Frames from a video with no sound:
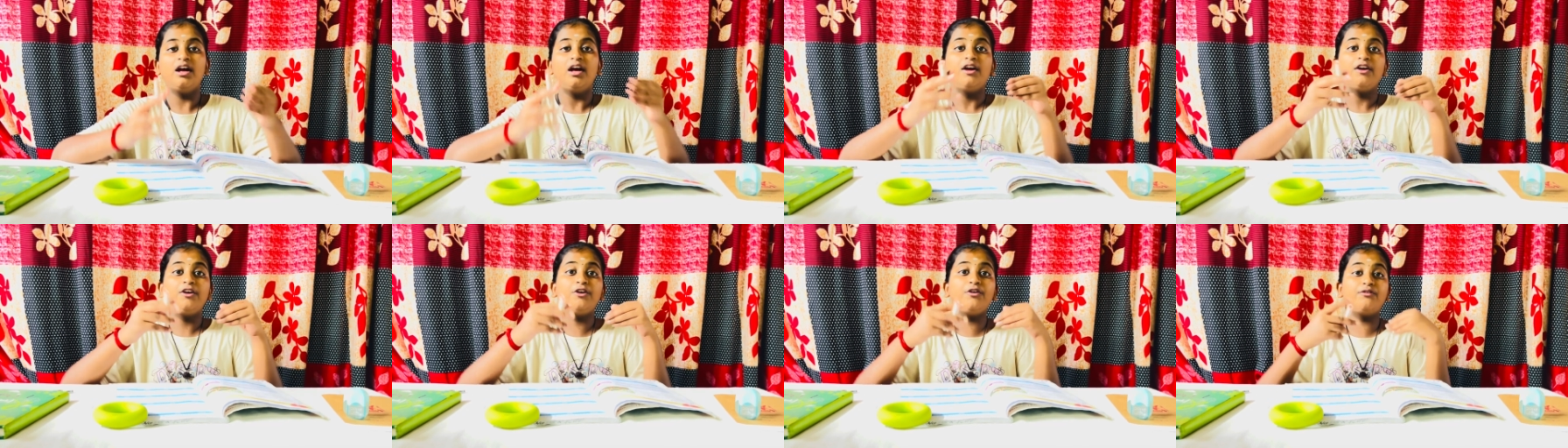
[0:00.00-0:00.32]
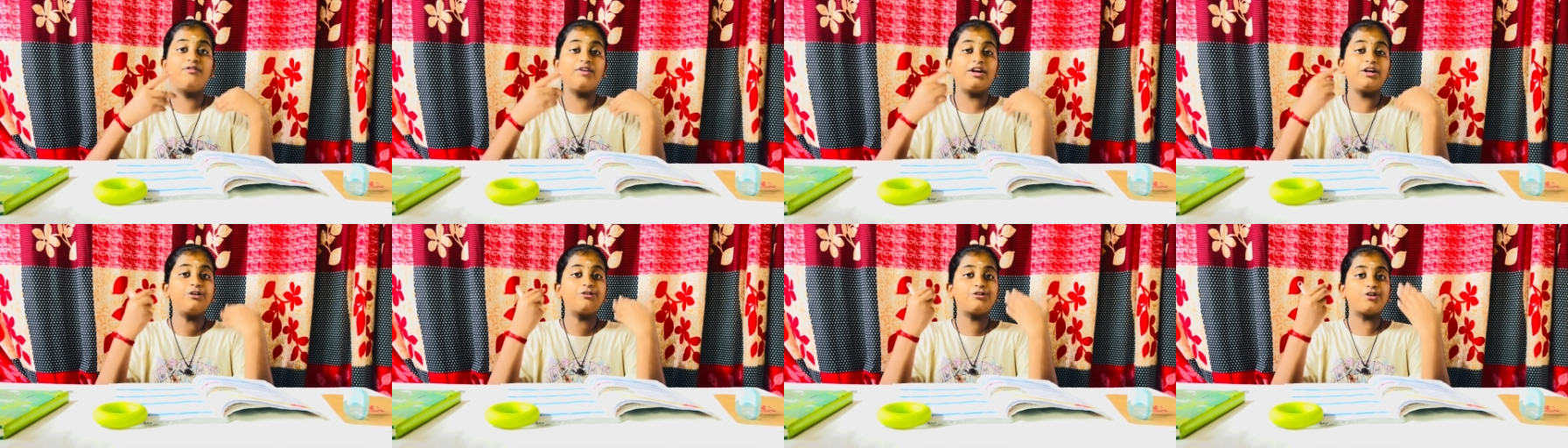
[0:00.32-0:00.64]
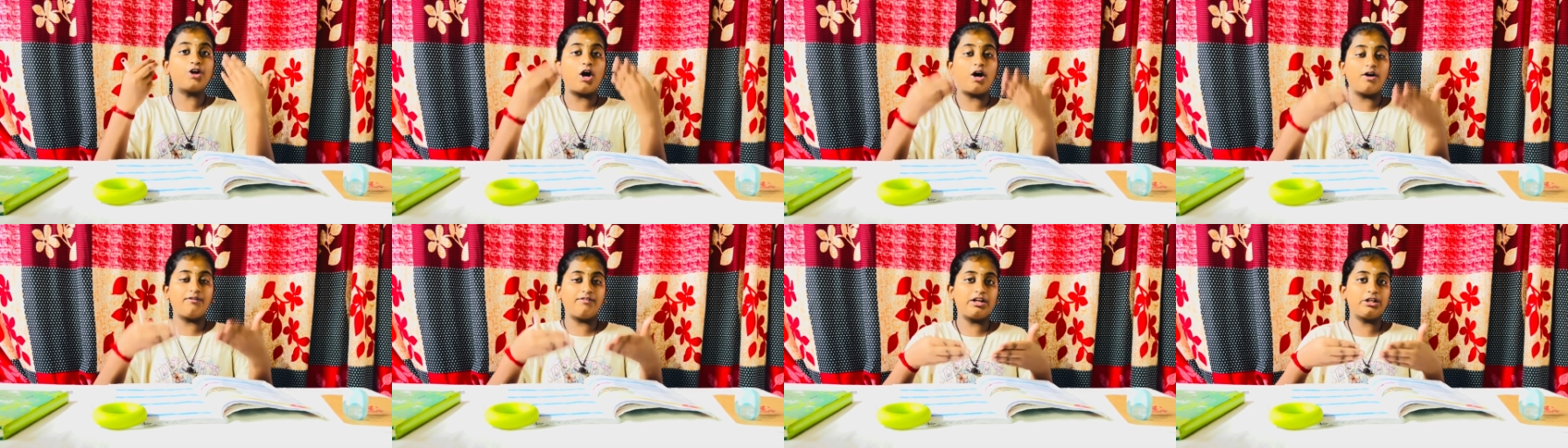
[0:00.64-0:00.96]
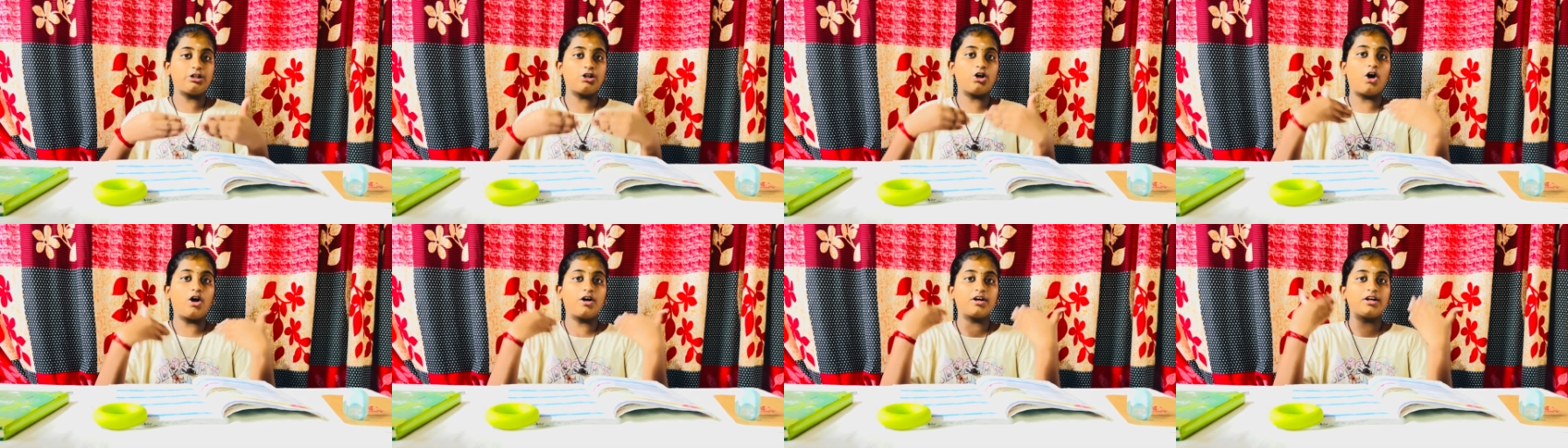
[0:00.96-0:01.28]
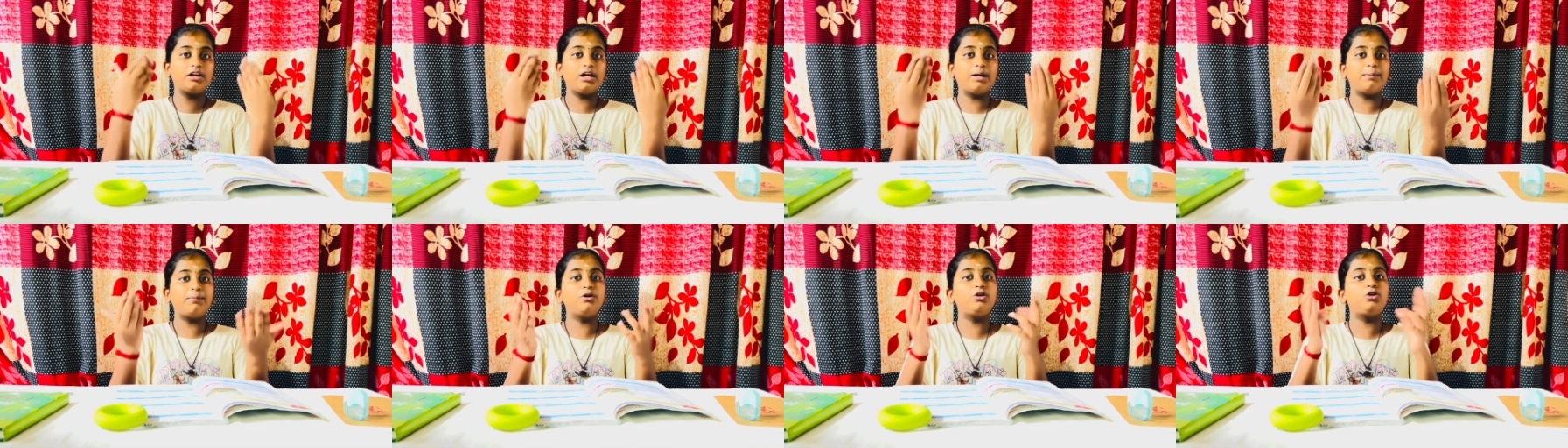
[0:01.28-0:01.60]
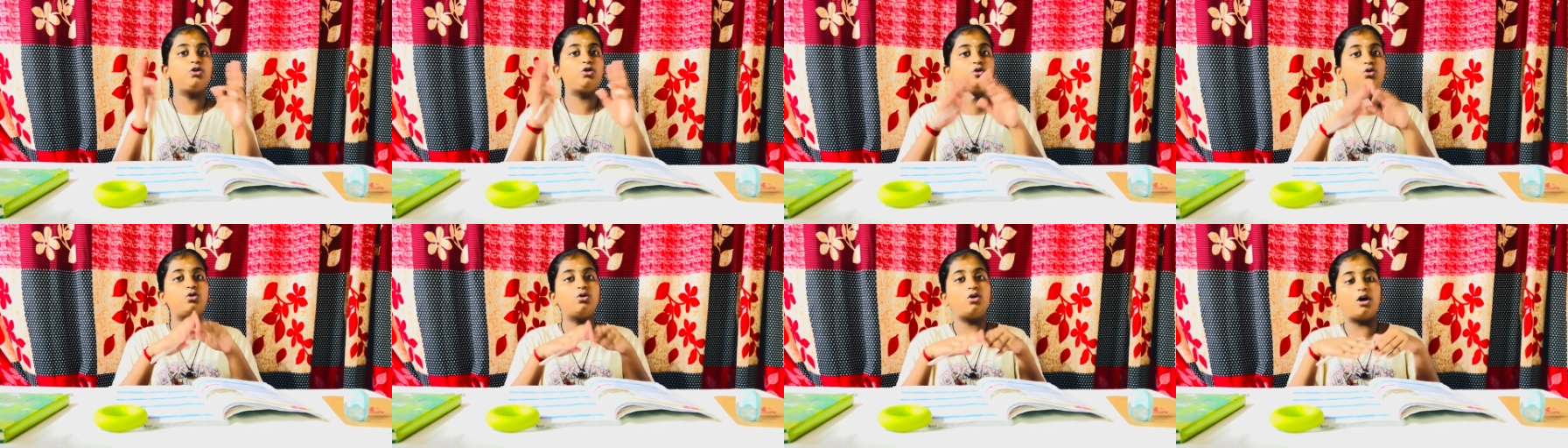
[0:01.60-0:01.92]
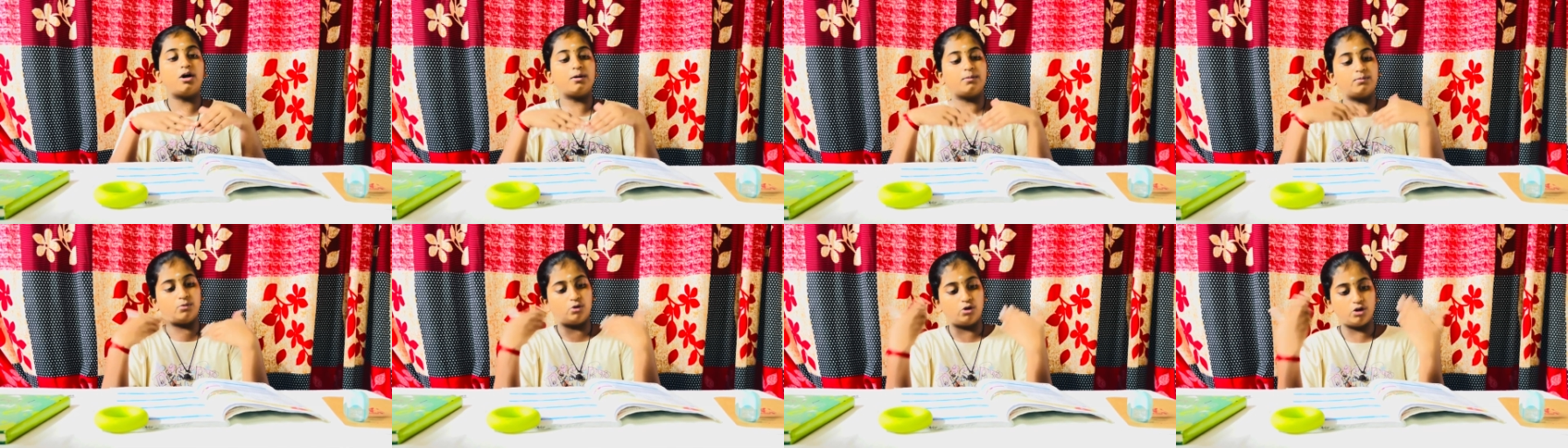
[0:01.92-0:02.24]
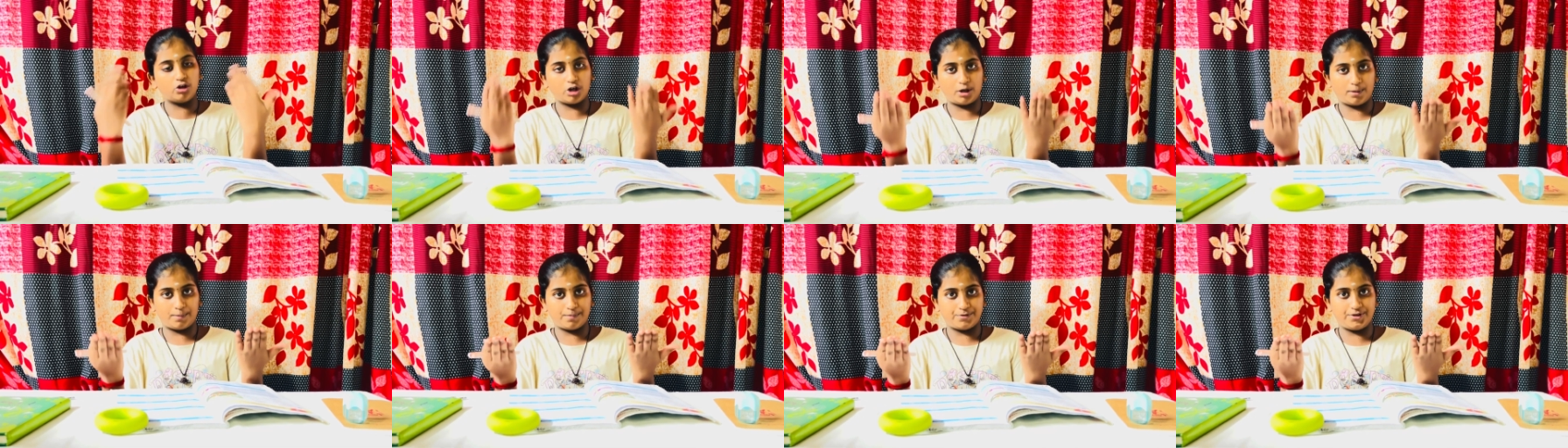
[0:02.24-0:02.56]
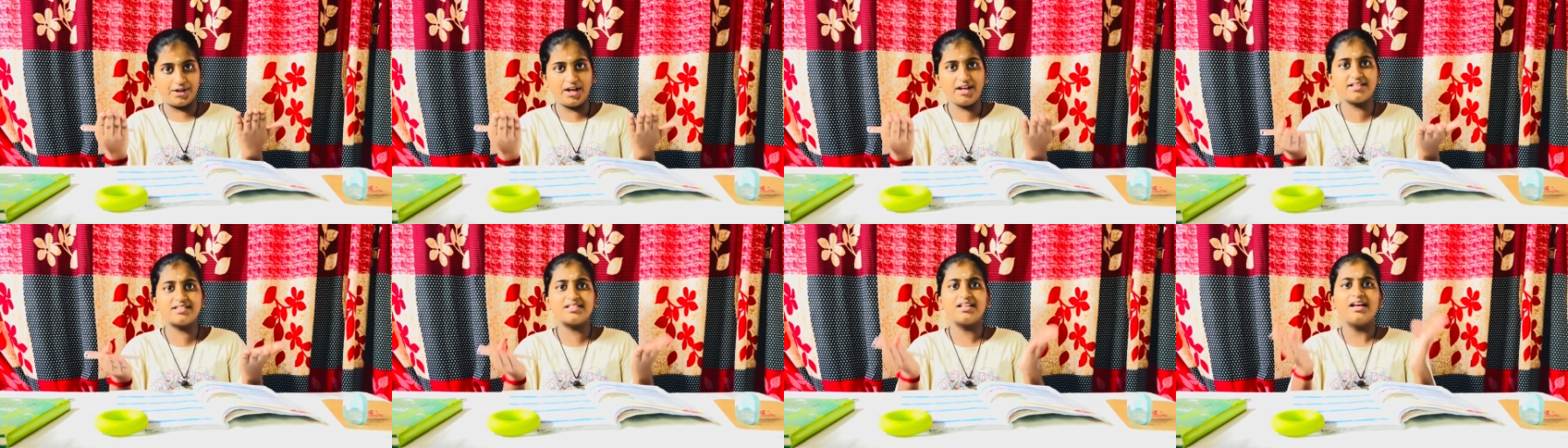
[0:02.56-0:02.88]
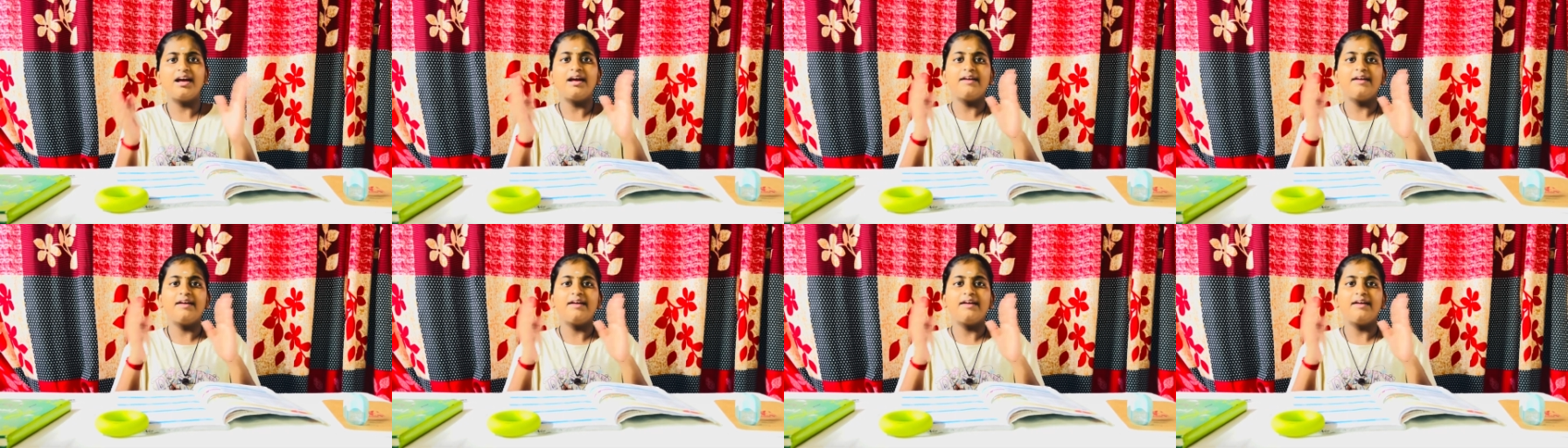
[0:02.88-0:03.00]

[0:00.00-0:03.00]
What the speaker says: When we're talking about two or more objects,